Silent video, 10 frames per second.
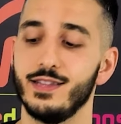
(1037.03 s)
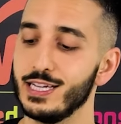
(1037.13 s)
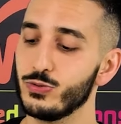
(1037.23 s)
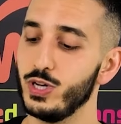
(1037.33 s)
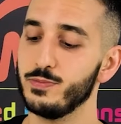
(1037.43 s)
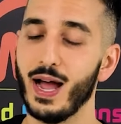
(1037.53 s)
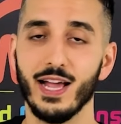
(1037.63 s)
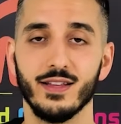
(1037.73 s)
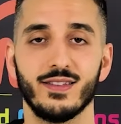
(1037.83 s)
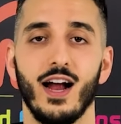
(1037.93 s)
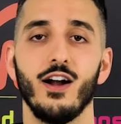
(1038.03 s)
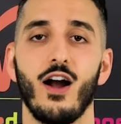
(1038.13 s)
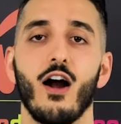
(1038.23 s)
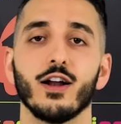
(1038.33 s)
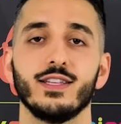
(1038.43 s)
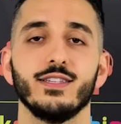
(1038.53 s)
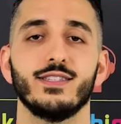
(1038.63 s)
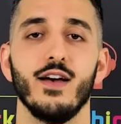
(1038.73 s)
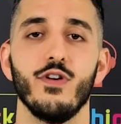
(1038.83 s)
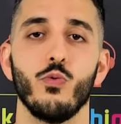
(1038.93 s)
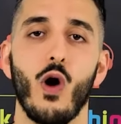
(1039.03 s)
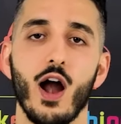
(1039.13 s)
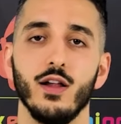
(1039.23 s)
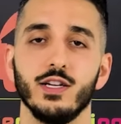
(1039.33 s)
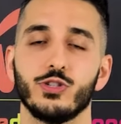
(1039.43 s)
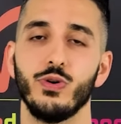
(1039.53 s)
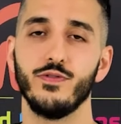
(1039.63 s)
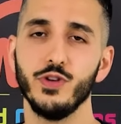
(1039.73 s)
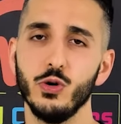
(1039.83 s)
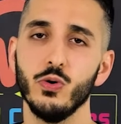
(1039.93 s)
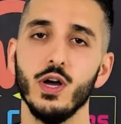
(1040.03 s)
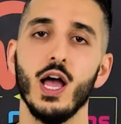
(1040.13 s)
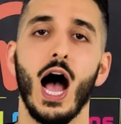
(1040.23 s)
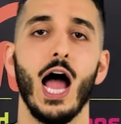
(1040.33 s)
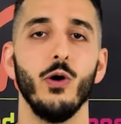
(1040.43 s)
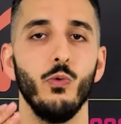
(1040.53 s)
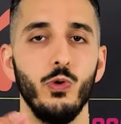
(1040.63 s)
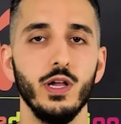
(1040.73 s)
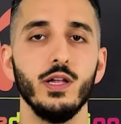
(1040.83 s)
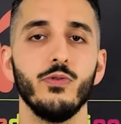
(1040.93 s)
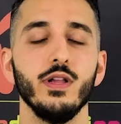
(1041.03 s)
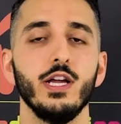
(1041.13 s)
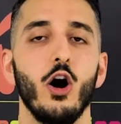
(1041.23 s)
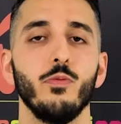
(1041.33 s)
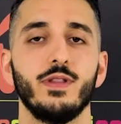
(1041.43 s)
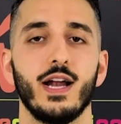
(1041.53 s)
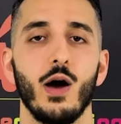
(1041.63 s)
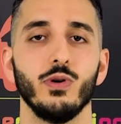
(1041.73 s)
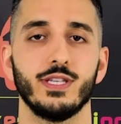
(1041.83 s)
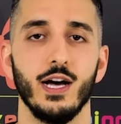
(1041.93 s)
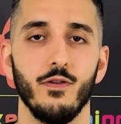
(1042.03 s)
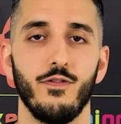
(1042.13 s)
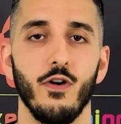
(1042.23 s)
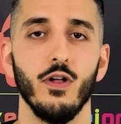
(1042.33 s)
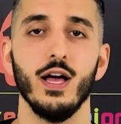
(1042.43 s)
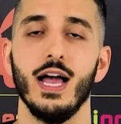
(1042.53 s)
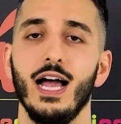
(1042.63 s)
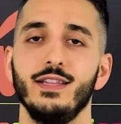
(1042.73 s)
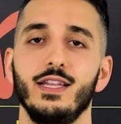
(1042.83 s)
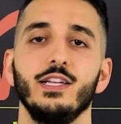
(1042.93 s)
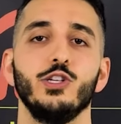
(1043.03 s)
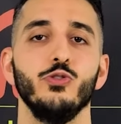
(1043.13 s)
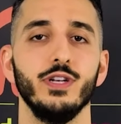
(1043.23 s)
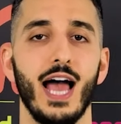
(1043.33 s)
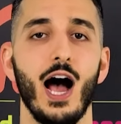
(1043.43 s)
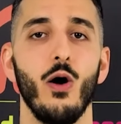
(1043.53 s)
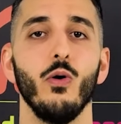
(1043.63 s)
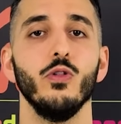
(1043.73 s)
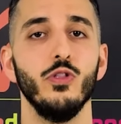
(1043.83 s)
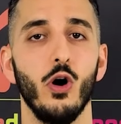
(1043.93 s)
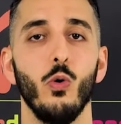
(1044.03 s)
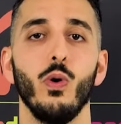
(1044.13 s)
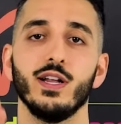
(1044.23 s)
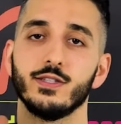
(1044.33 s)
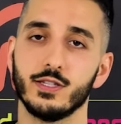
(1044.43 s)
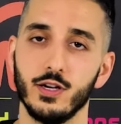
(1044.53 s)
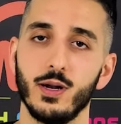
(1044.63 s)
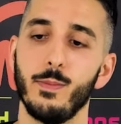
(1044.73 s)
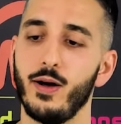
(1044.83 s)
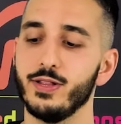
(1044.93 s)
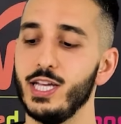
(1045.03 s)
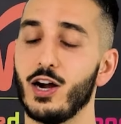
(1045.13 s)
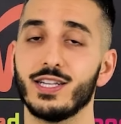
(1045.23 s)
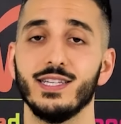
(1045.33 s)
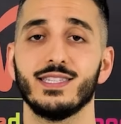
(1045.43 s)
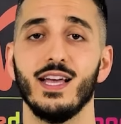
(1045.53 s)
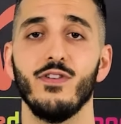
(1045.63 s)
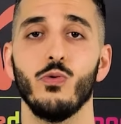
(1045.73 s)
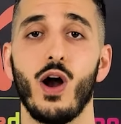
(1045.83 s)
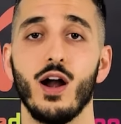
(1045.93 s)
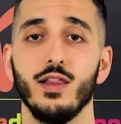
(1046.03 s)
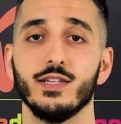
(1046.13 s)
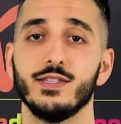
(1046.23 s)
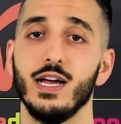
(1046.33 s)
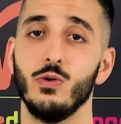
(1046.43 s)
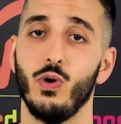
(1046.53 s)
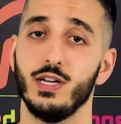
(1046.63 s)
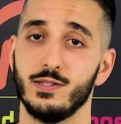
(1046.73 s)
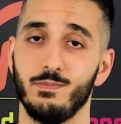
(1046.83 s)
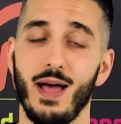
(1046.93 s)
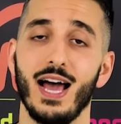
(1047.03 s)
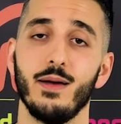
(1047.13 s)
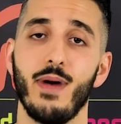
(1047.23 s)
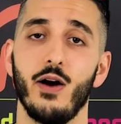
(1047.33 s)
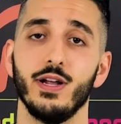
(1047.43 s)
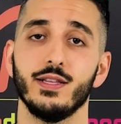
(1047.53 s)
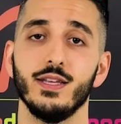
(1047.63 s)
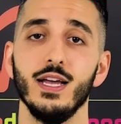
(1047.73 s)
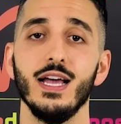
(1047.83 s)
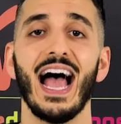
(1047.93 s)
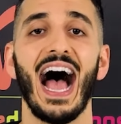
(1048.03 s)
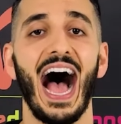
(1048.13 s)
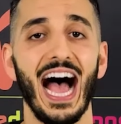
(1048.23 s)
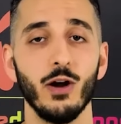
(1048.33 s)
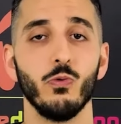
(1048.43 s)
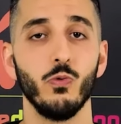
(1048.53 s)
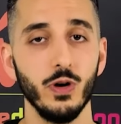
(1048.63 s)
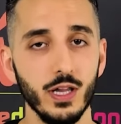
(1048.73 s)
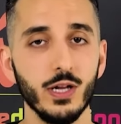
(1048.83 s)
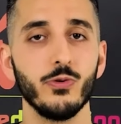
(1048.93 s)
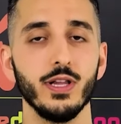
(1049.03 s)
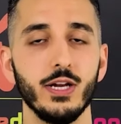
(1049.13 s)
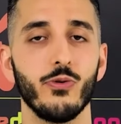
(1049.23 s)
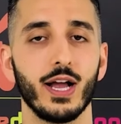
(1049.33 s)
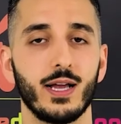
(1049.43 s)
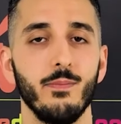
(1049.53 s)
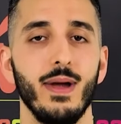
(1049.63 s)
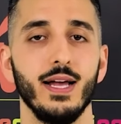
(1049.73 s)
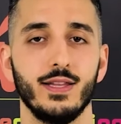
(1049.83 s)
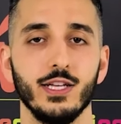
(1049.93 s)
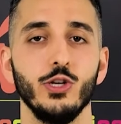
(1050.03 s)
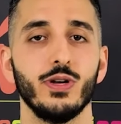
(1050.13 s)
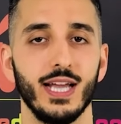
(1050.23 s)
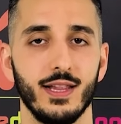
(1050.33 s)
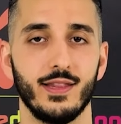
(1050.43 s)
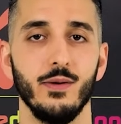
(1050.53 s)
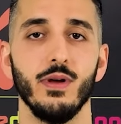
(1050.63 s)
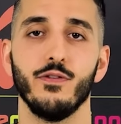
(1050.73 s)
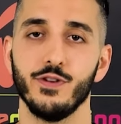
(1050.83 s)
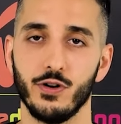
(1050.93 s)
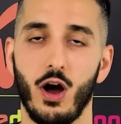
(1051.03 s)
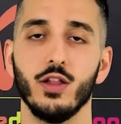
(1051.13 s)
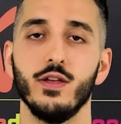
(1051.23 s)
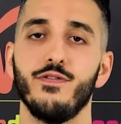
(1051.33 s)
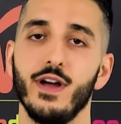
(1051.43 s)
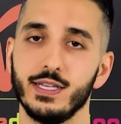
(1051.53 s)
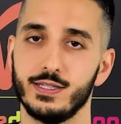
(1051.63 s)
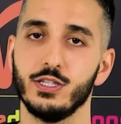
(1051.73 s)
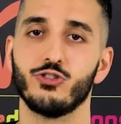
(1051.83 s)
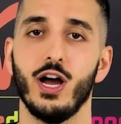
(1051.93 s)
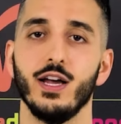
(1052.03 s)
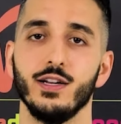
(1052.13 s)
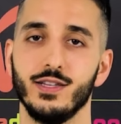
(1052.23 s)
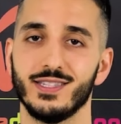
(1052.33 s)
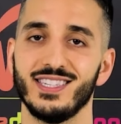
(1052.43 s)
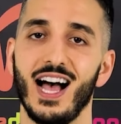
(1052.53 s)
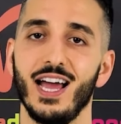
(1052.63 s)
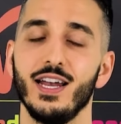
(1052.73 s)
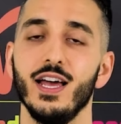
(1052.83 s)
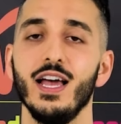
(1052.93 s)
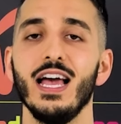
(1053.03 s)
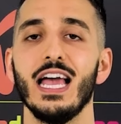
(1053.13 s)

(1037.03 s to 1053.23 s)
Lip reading: This was my entire Arctis 7 wireless review. I really hope that I was helpful and that you now know what is good about the Arctis 7 wireless and what is bad about it. I really recommend that you get them if you're on the fence and trying to decide.